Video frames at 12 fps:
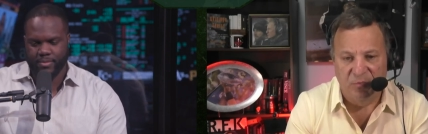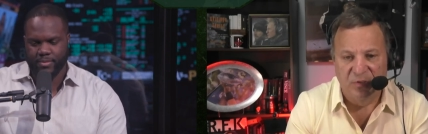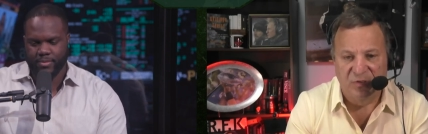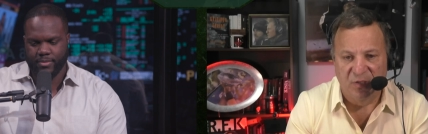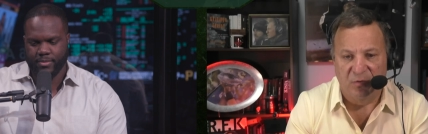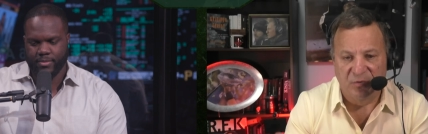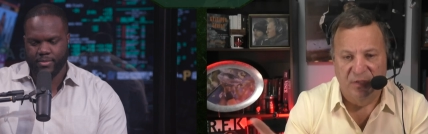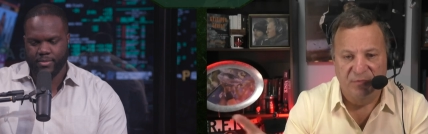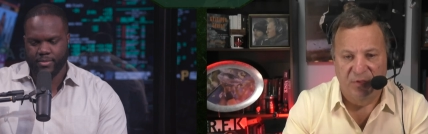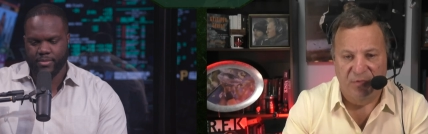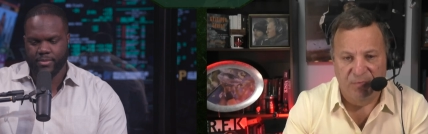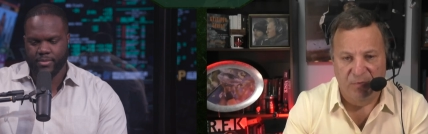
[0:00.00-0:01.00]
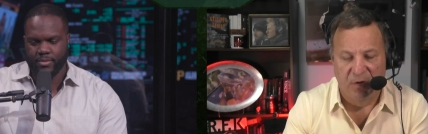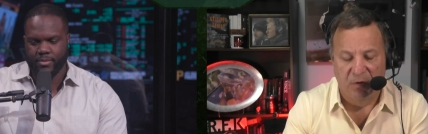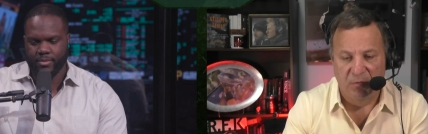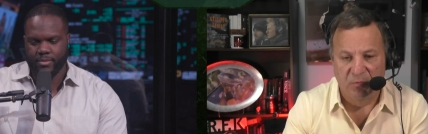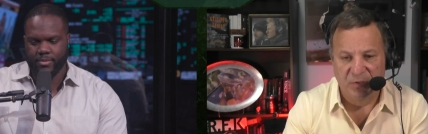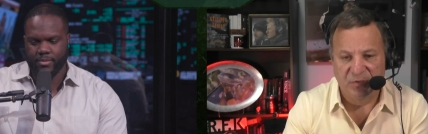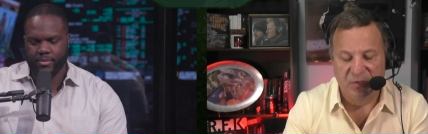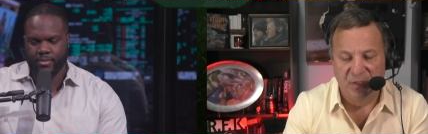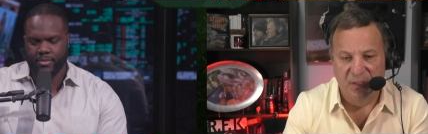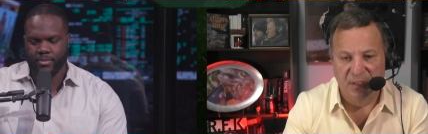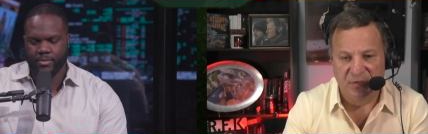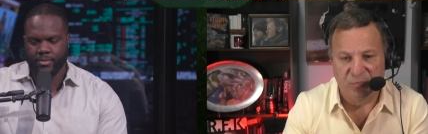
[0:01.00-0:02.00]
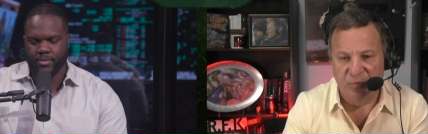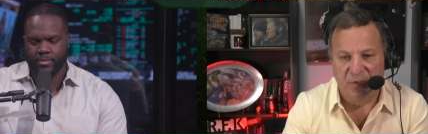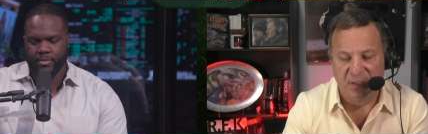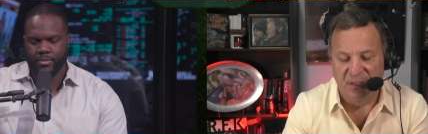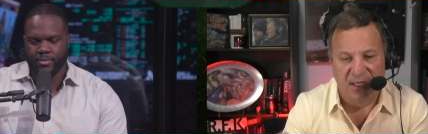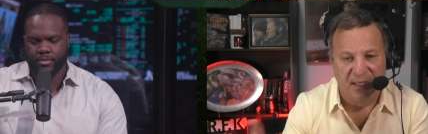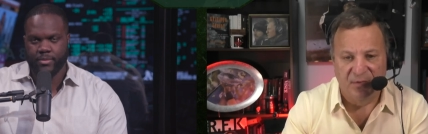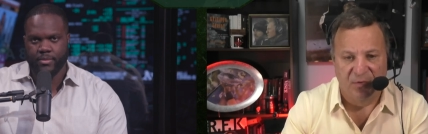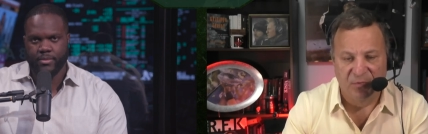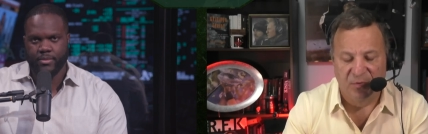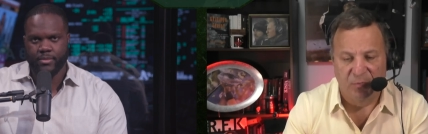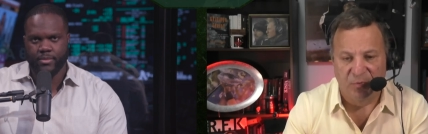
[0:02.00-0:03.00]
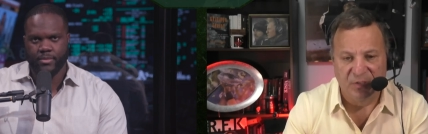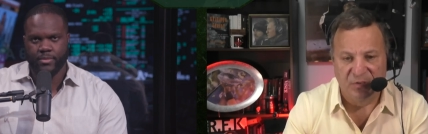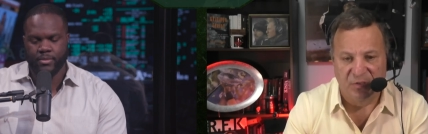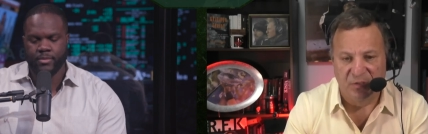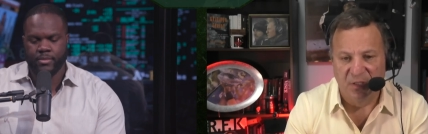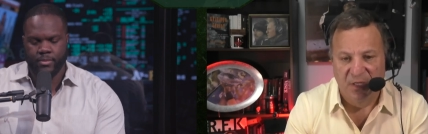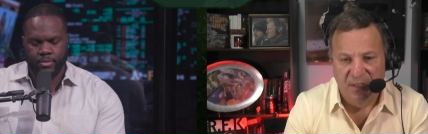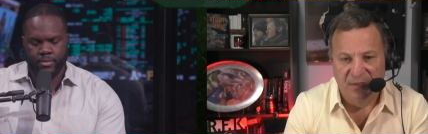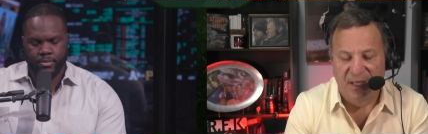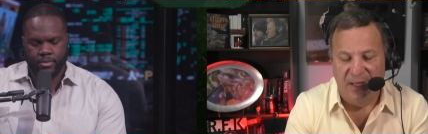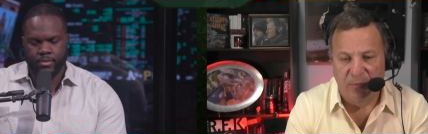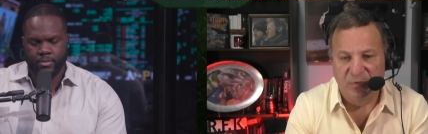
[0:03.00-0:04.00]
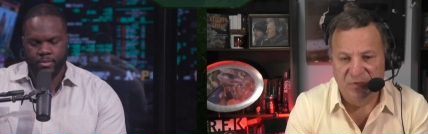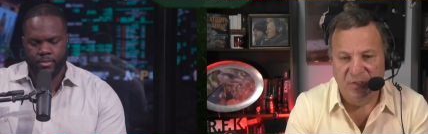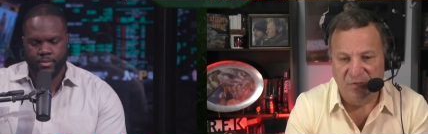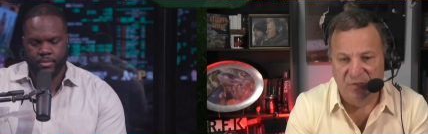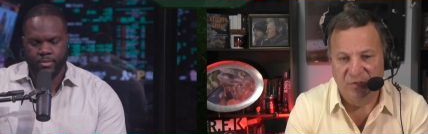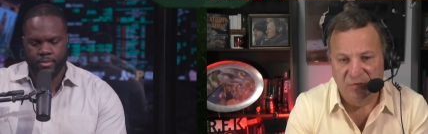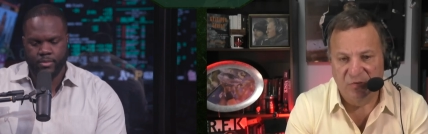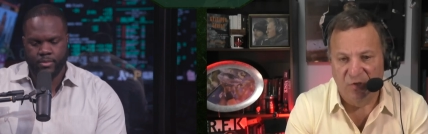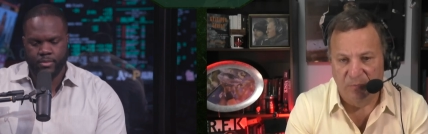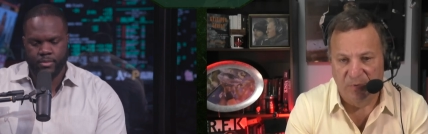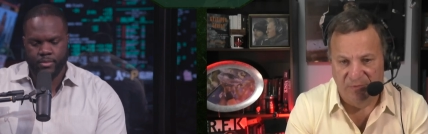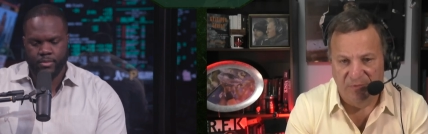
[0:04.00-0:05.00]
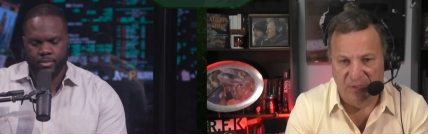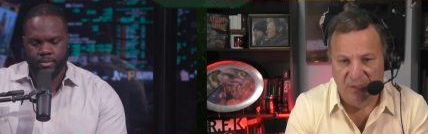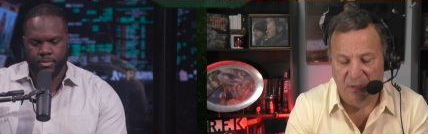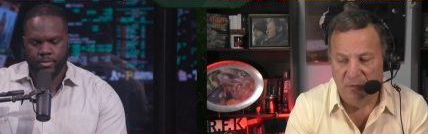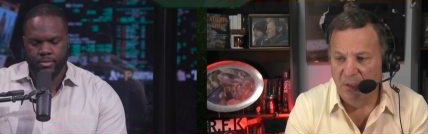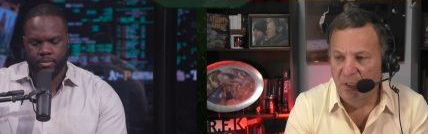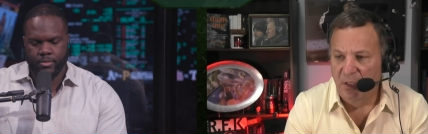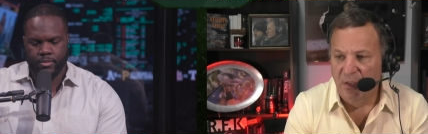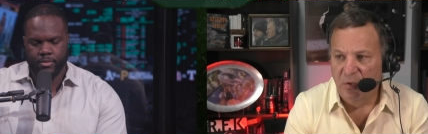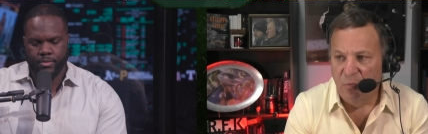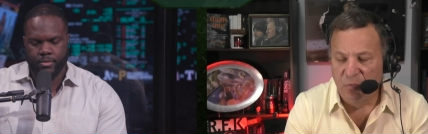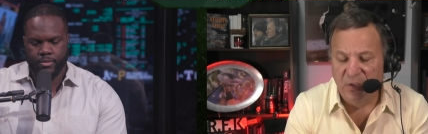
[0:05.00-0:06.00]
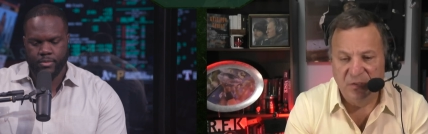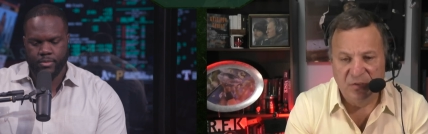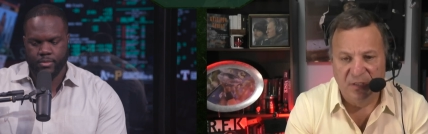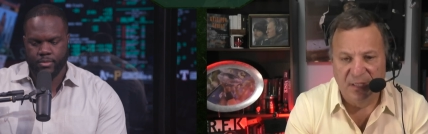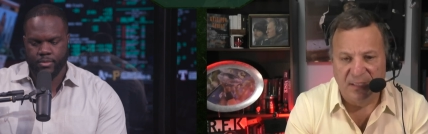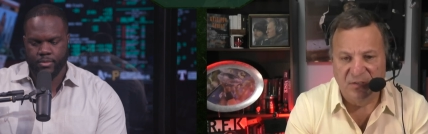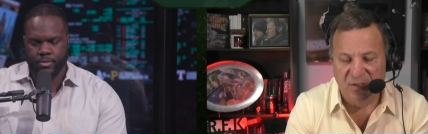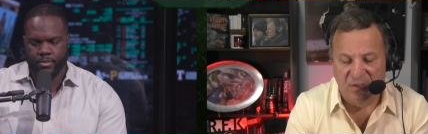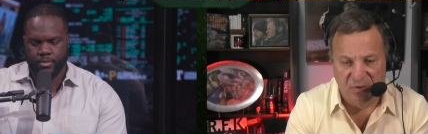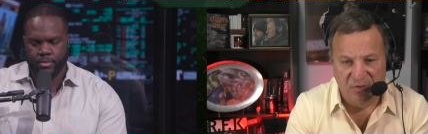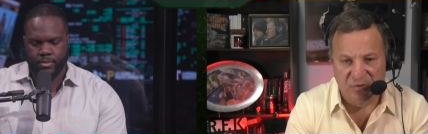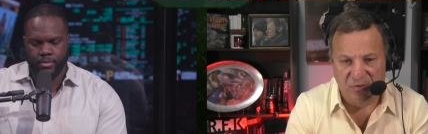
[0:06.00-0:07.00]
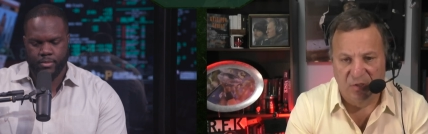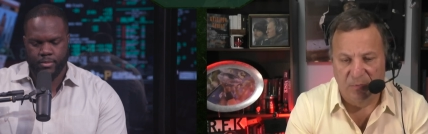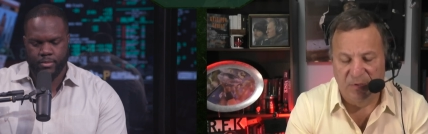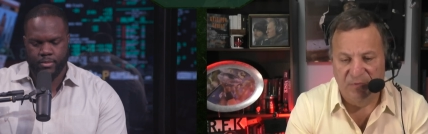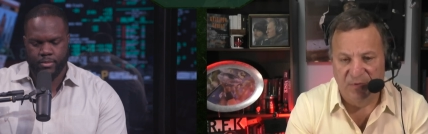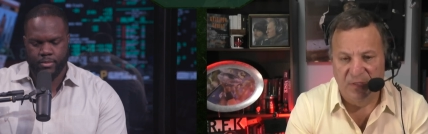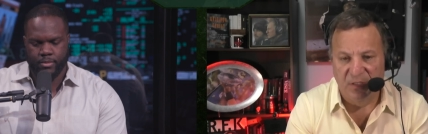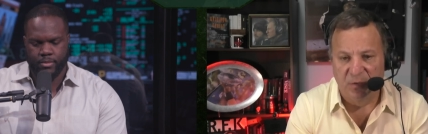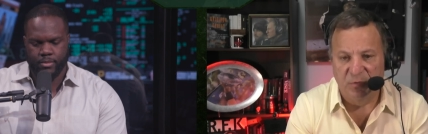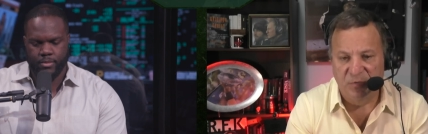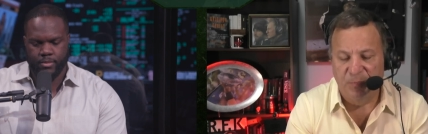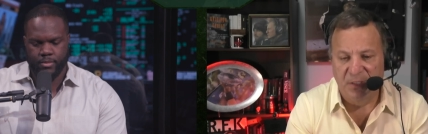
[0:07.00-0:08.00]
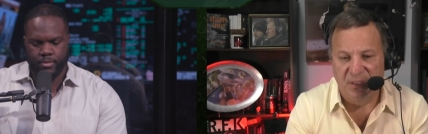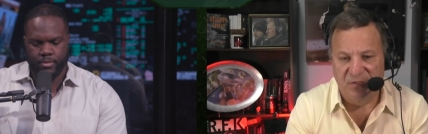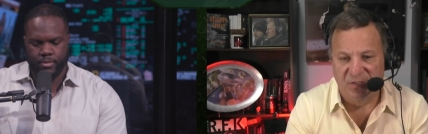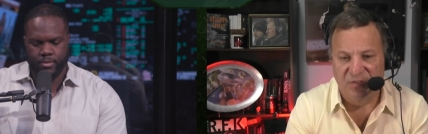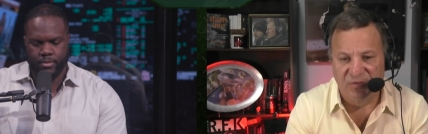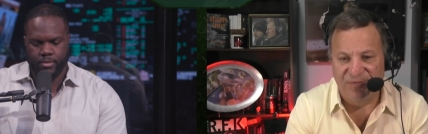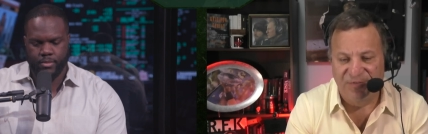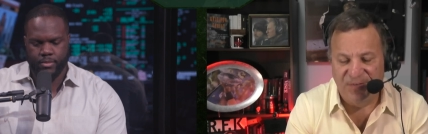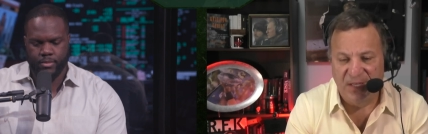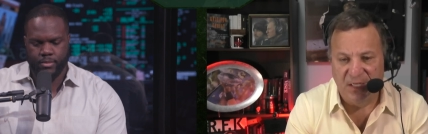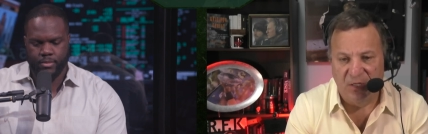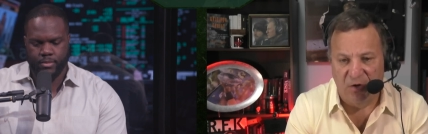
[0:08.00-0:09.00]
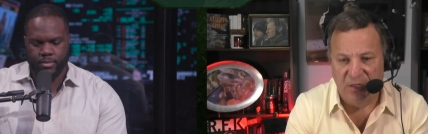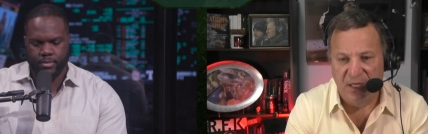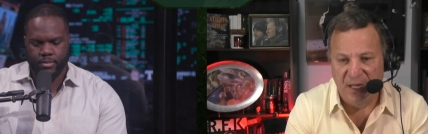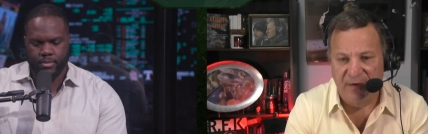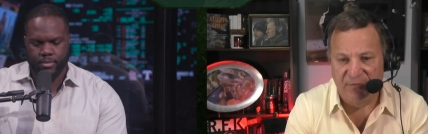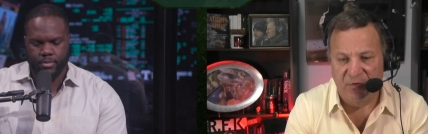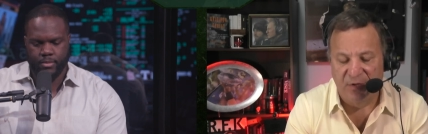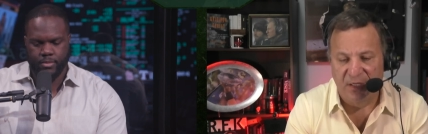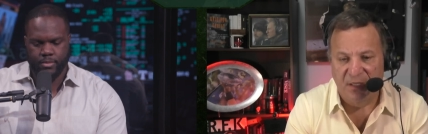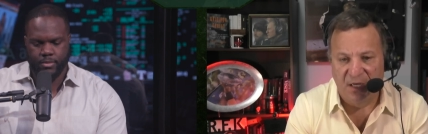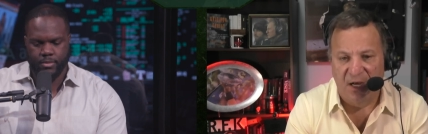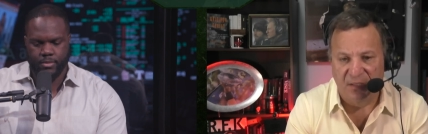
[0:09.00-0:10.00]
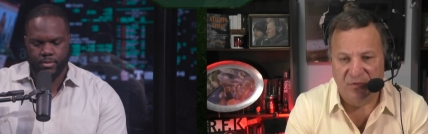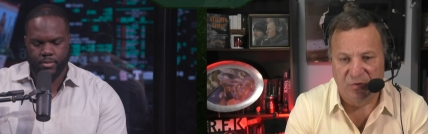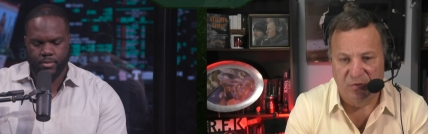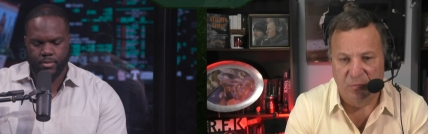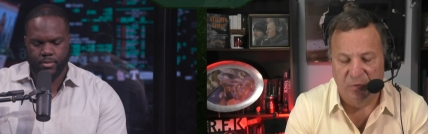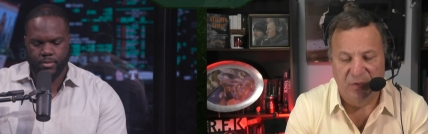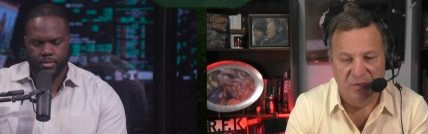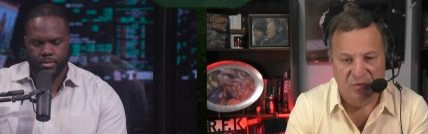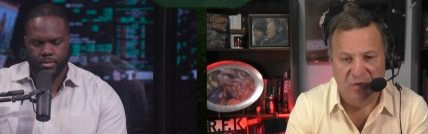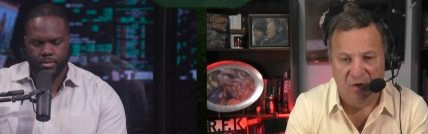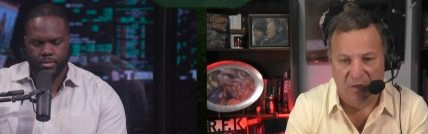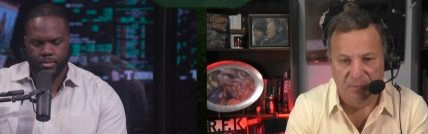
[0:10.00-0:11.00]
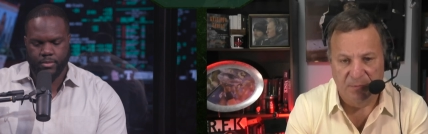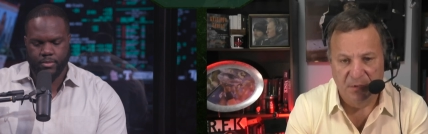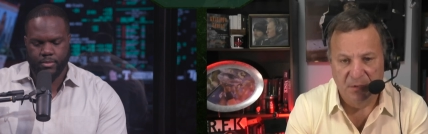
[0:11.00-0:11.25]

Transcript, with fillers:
Speaker 1: the result of the throw, which is really not the the reason that was such a disturbing video. The reason that's such a disturbing video is because his feet are never in concert with his arm.